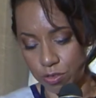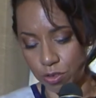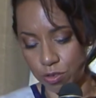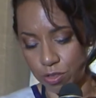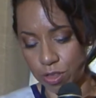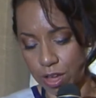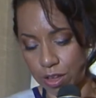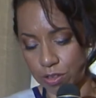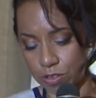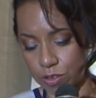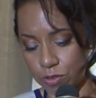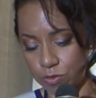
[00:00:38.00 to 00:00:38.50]

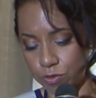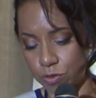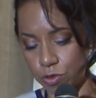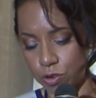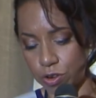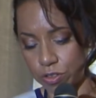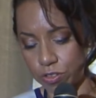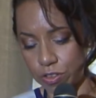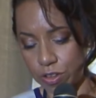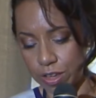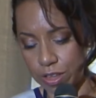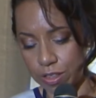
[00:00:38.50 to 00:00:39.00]

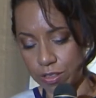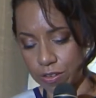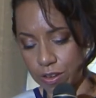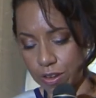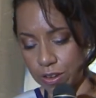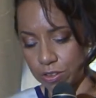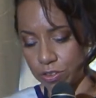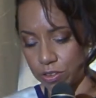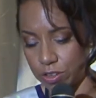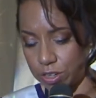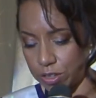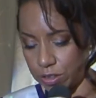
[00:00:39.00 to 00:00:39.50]
2014,
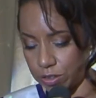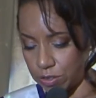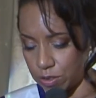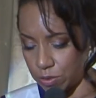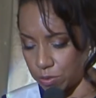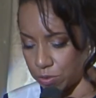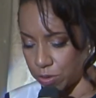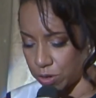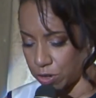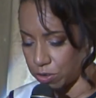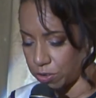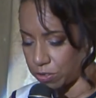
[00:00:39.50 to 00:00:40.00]
Dr.
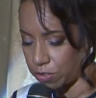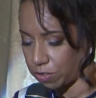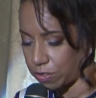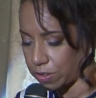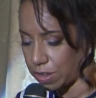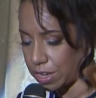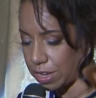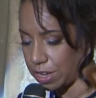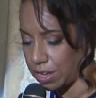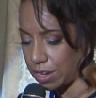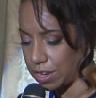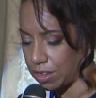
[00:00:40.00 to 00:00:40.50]
Hilton
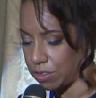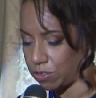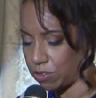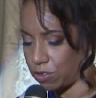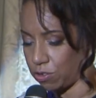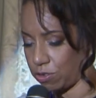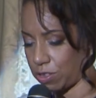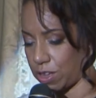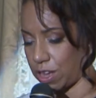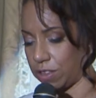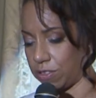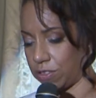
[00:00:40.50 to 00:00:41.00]
Bernstein, in
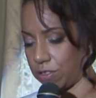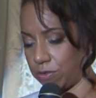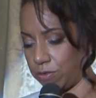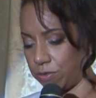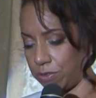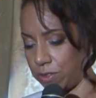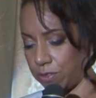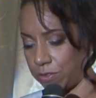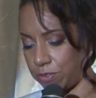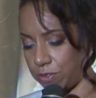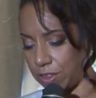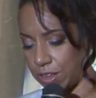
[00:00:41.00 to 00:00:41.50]

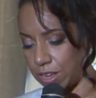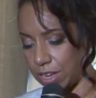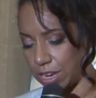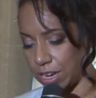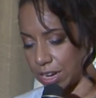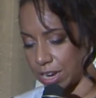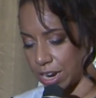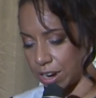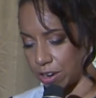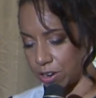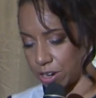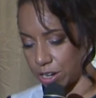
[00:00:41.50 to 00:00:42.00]

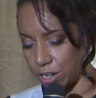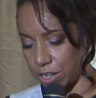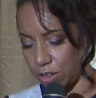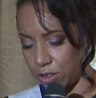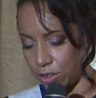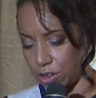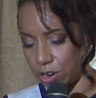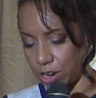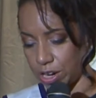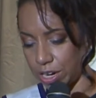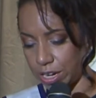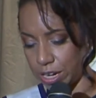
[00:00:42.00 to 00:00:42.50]
2015, Eric
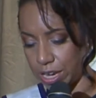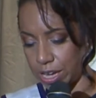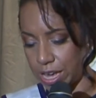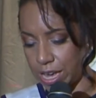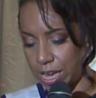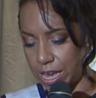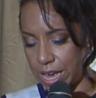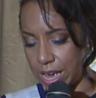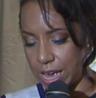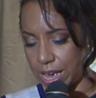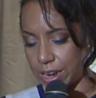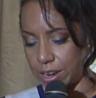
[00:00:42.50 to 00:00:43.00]
Clark,
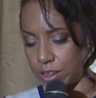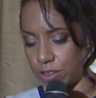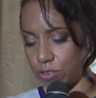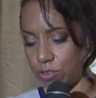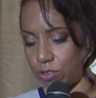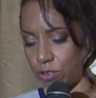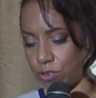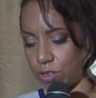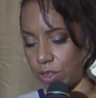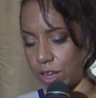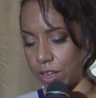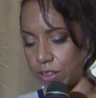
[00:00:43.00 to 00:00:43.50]
and in
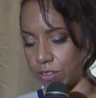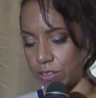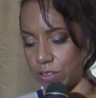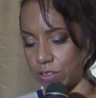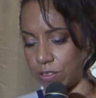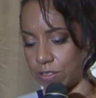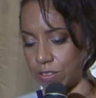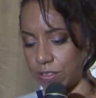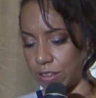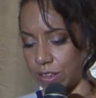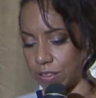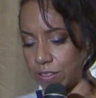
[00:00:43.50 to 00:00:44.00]

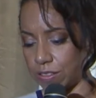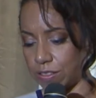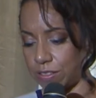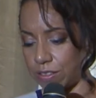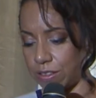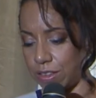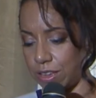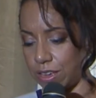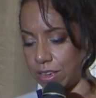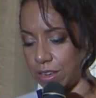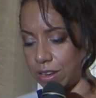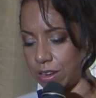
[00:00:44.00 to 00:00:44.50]

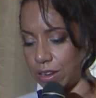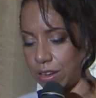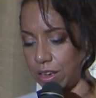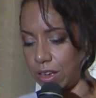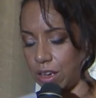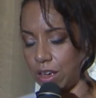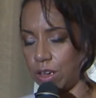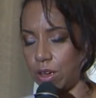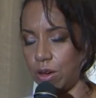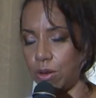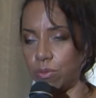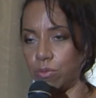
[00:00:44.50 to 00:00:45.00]
2016,
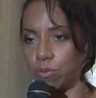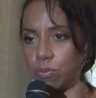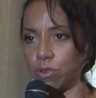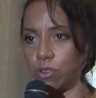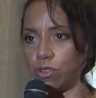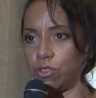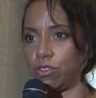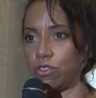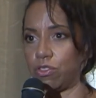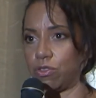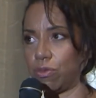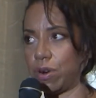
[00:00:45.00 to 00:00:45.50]

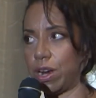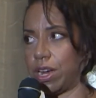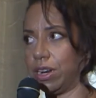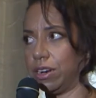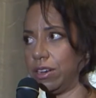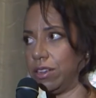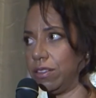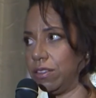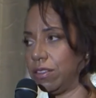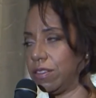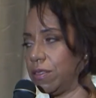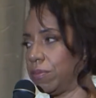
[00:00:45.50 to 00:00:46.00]
Bruce
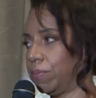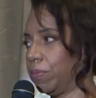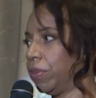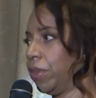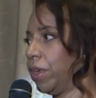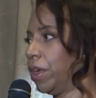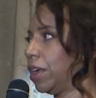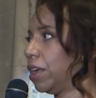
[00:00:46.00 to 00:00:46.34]
Reynolds.